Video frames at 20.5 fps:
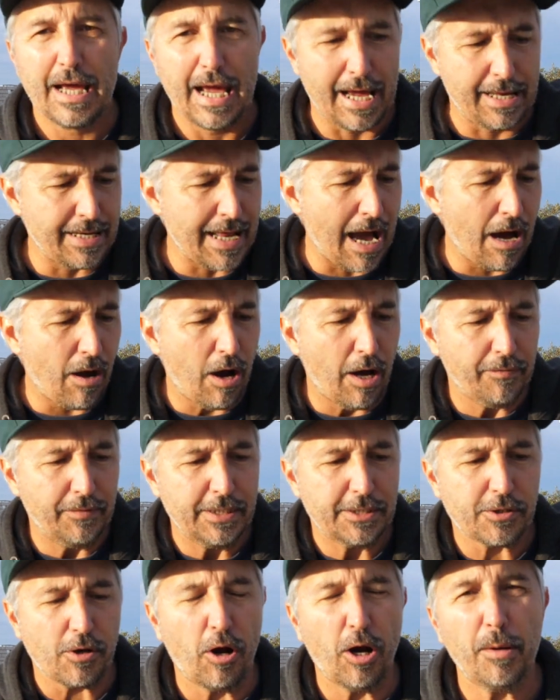And now on
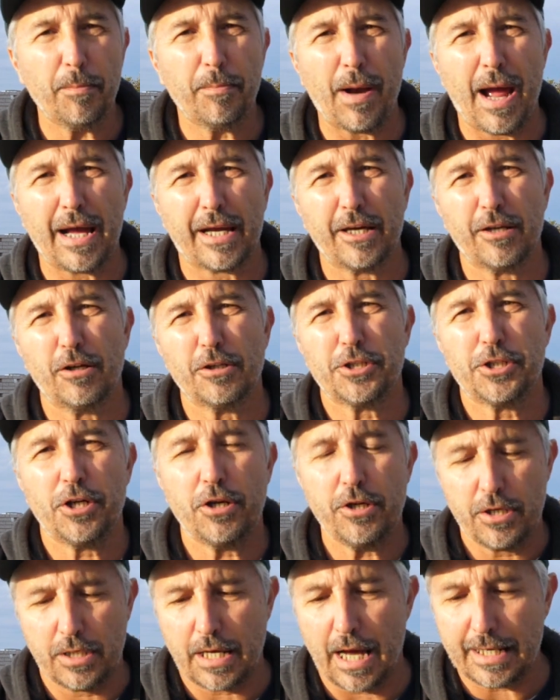this arm bracket, I'll
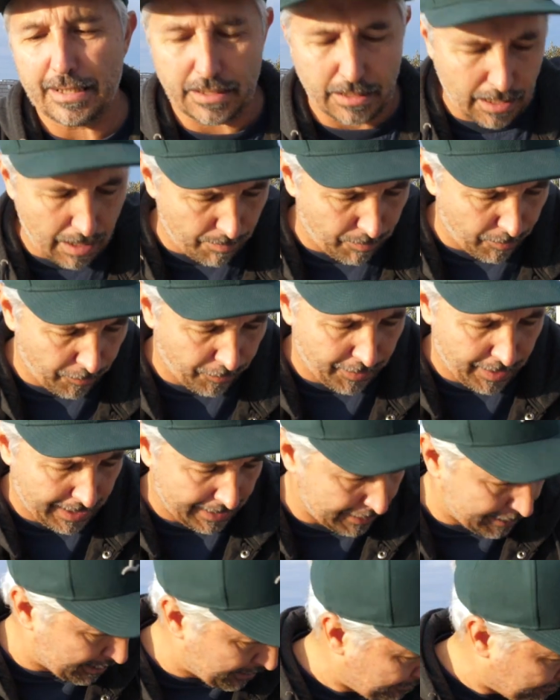show you guys a couple
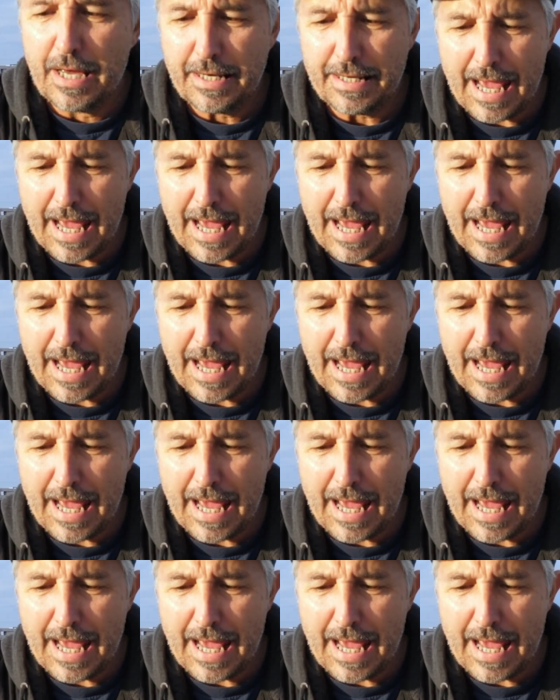things.